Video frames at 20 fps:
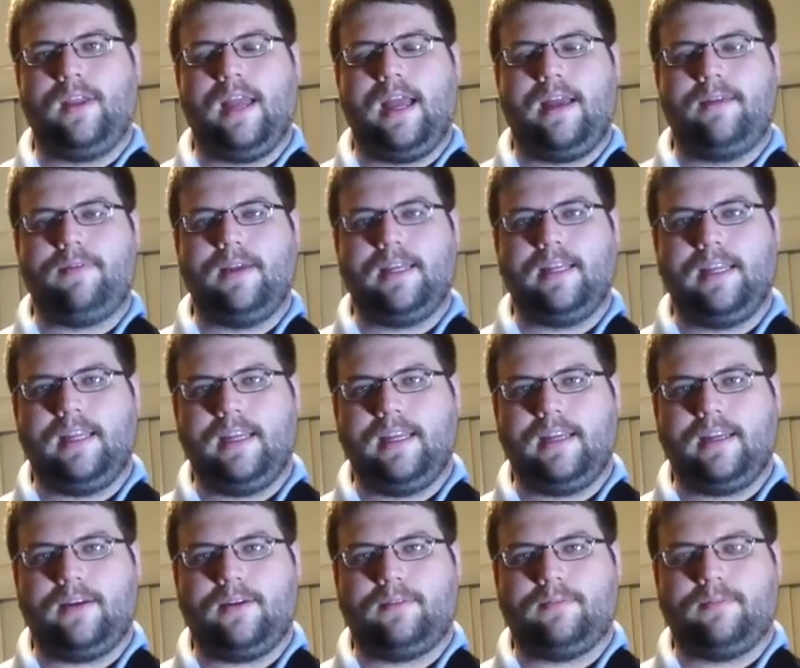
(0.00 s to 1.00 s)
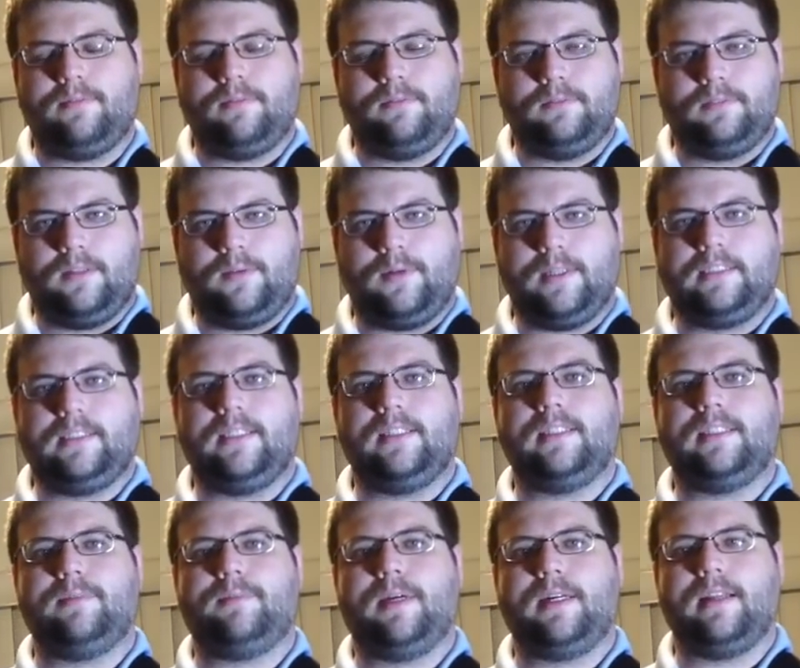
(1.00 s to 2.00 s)
So if you have any
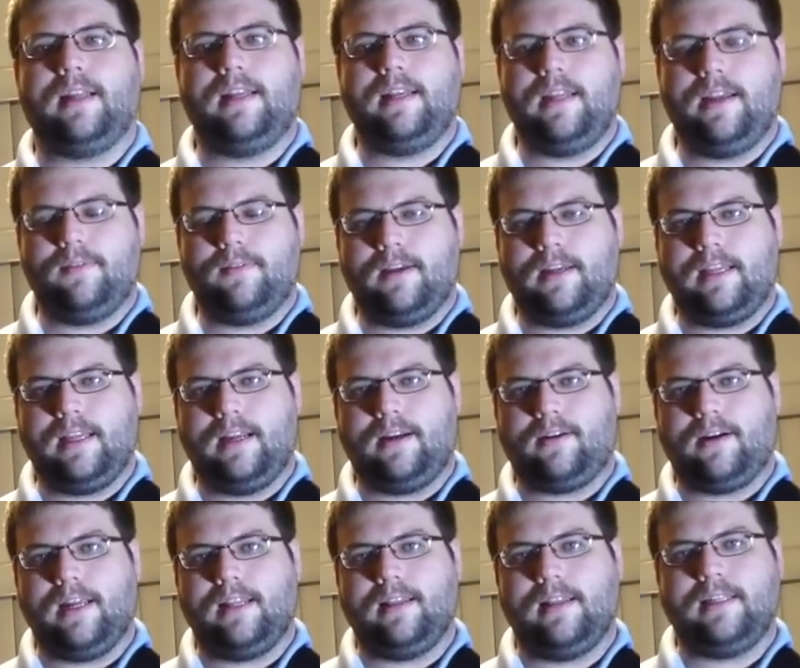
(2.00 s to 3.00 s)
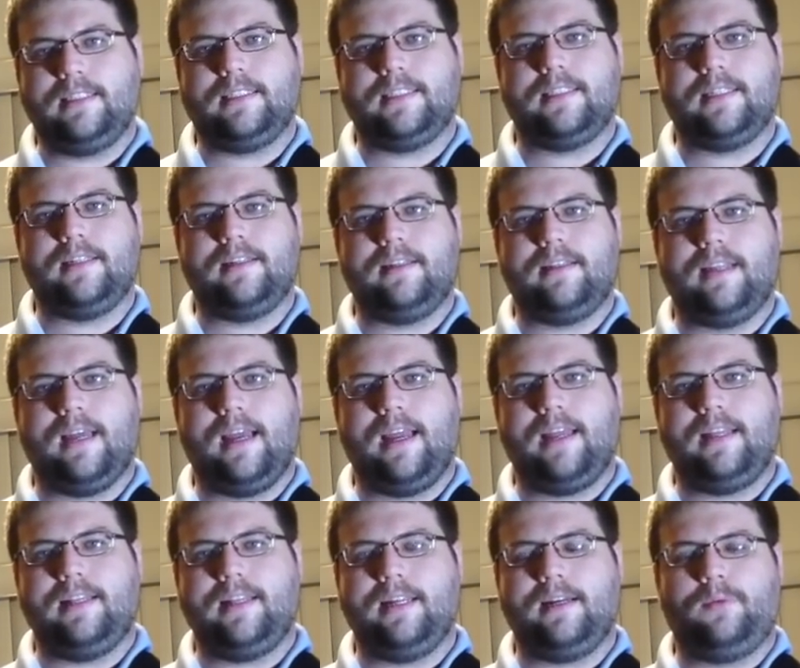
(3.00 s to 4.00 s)
questions about any of the gear I
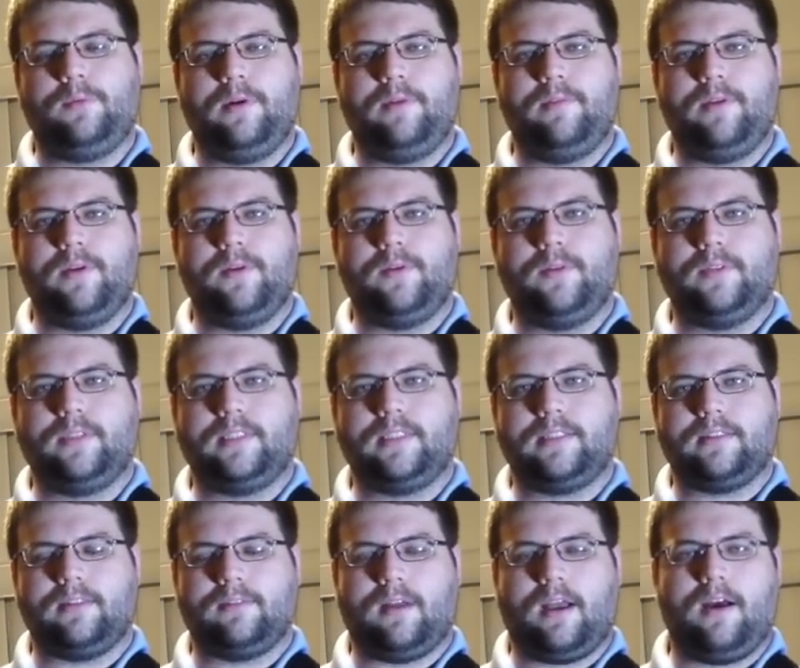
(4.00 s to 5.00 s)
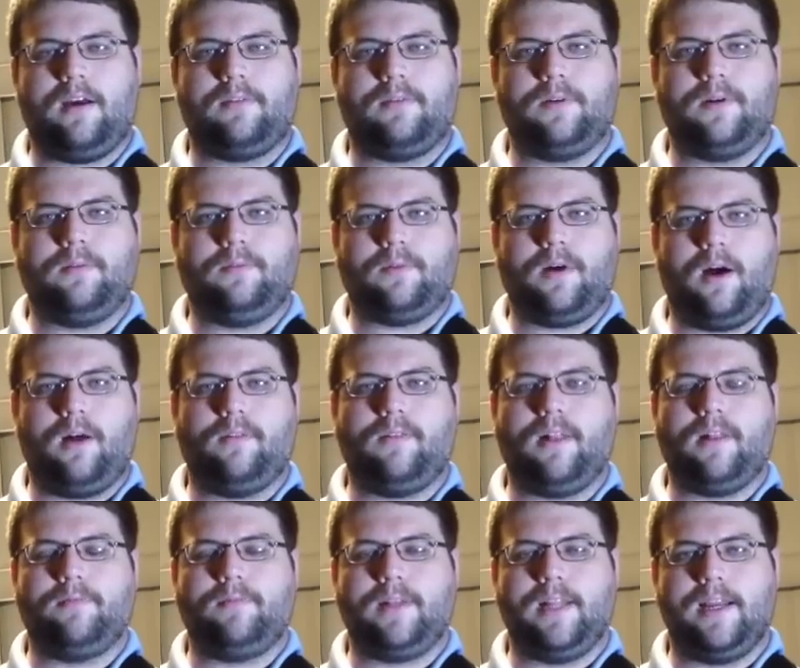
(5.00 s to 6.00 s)
listed, I did reviews of
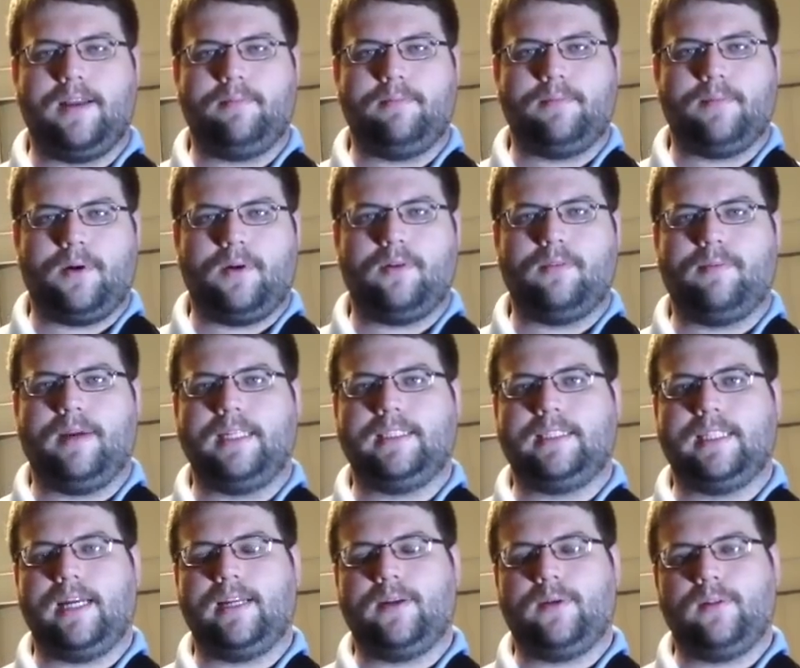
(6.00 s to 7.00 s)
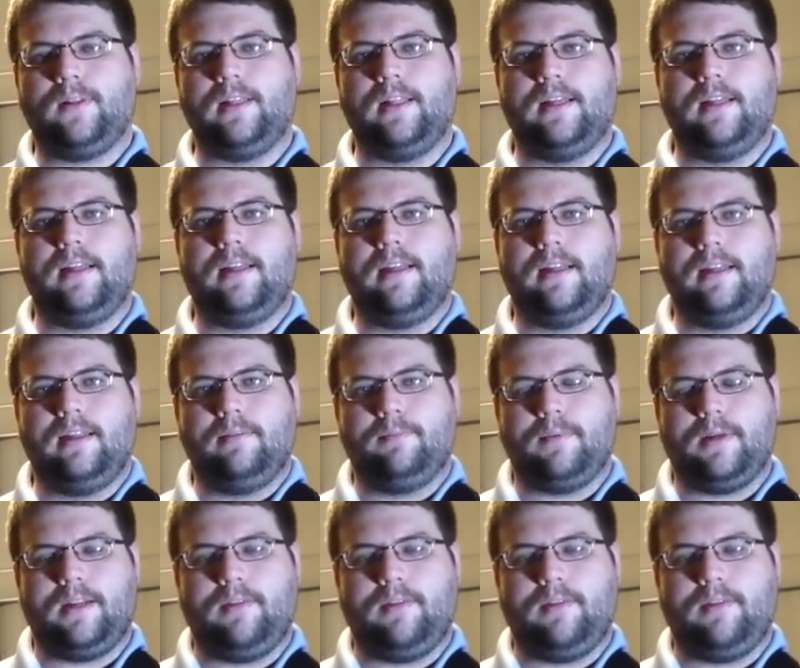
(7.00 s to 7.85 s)
all of them on my channel.